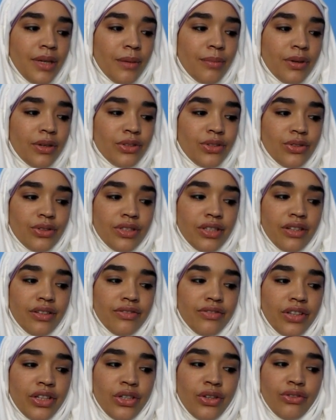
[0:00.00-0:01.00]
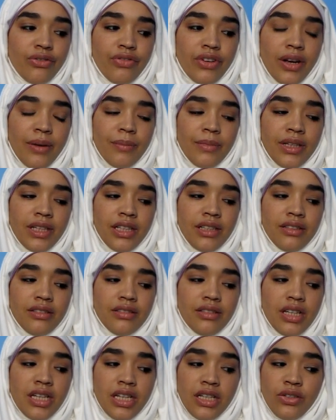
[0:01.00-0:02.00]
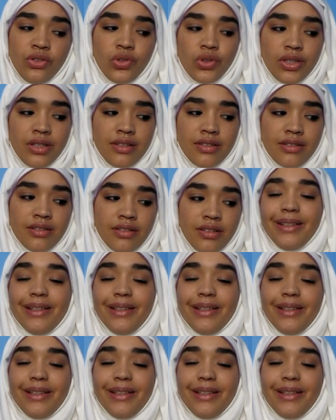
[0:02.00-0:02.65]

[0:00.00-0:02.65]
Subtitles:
about yourself and your family and interest.